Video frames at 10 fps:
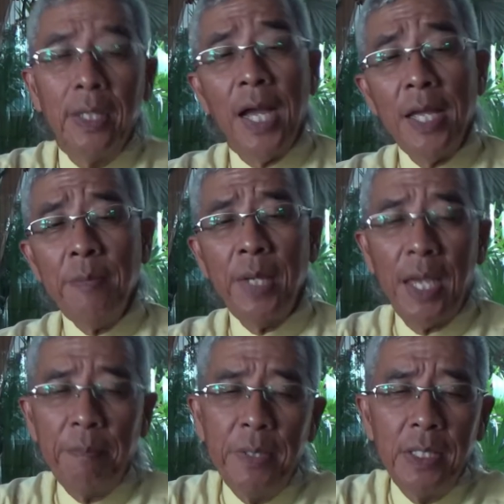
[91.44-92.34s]
I'm
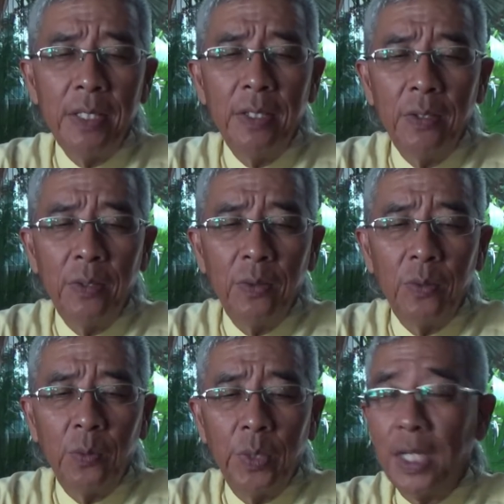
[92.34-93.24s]
happy
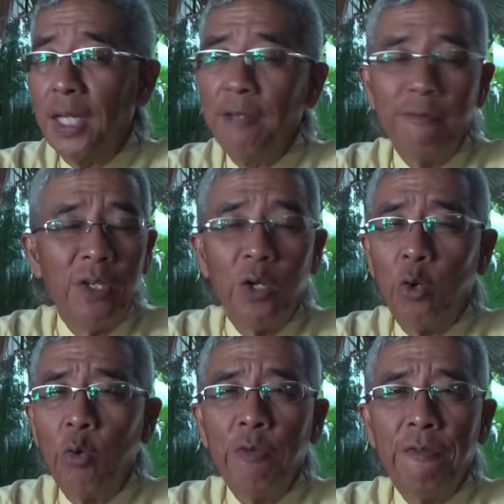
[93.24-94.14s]
when I have
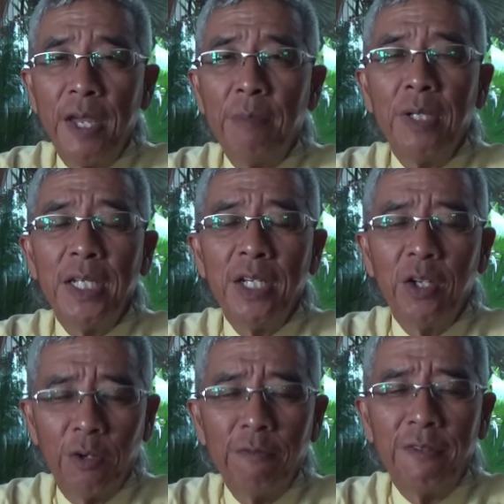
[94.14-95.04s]
no family
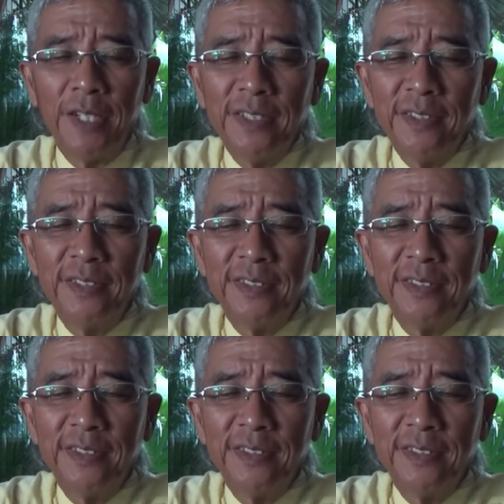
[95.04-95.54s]
conflict.